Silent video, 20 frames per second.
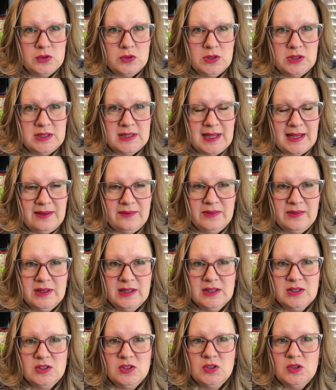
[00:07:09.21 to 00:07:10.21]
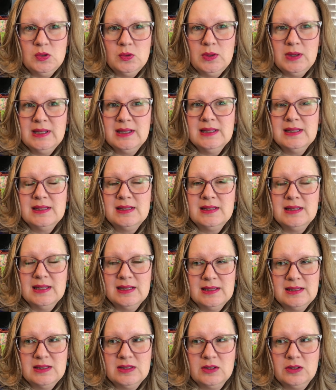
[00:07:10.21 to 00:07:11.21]
save it to his
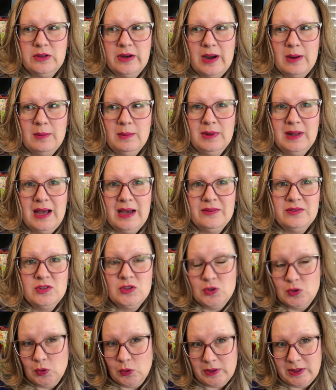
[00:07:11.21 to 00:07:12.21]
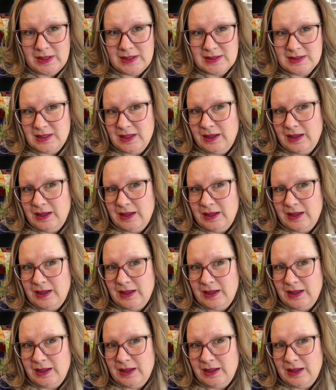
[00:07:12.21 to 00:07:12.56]
Instagram live stories